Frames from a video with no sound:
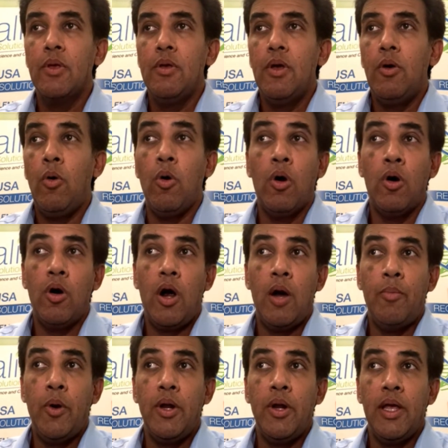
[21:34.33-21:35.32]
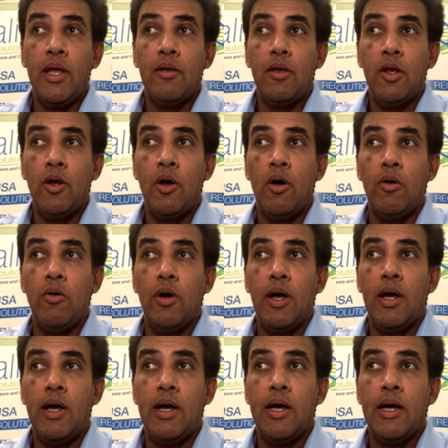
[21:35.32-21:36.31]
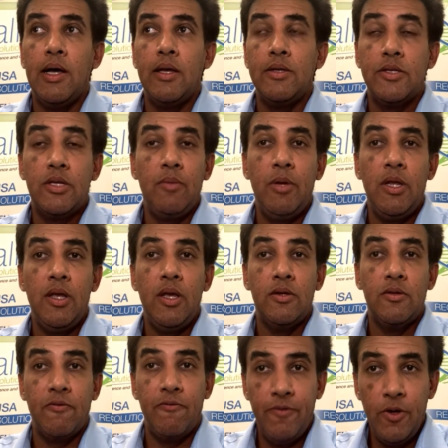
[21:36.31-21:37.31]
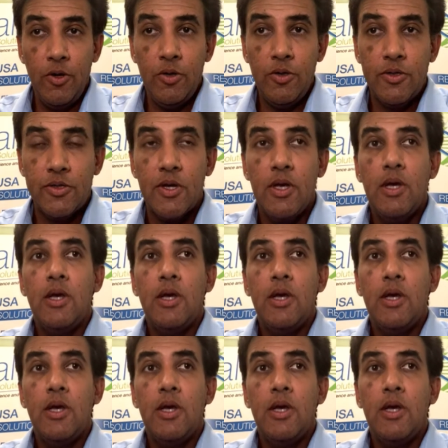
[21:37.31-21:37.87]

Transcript: or are putting, CBD into foods